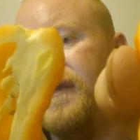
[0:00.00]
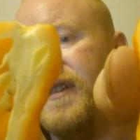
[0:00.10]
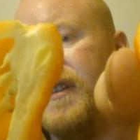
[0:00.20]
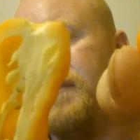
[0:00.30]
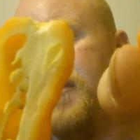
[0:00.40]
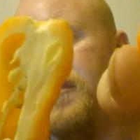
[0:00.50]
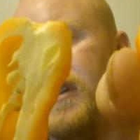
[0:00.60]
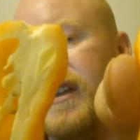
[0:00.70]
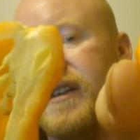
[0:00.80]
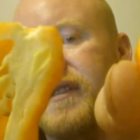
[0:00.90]

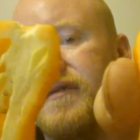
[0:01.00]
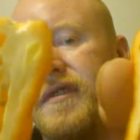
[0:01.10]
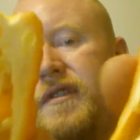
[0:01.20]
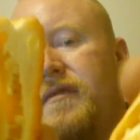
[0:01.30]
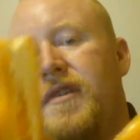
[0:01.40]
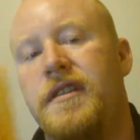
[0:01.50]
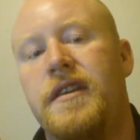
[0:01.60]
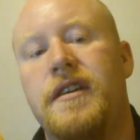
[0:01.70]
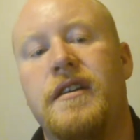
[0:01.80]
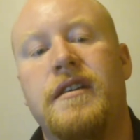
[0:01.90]
boot-like, the way
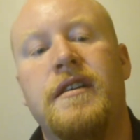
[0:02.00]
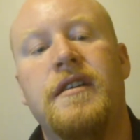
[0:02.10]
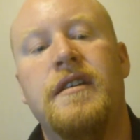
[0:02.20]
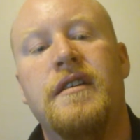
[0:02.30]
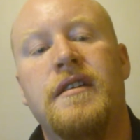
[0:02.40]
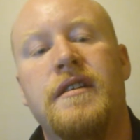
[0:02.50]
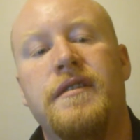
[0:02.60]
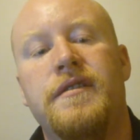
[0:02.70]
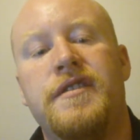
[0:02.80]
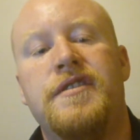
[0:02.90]
the
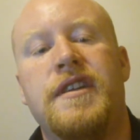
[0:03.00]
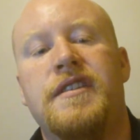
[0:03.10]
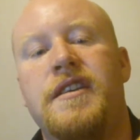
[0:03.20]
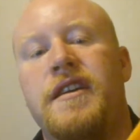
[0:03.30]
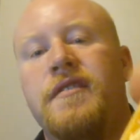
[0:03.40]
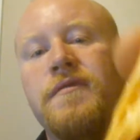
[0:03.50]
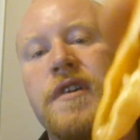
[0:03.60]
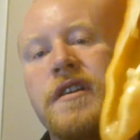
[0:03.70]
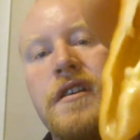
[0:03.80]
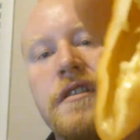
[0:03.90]
seeds kind of
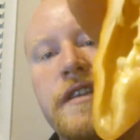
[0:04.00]
run all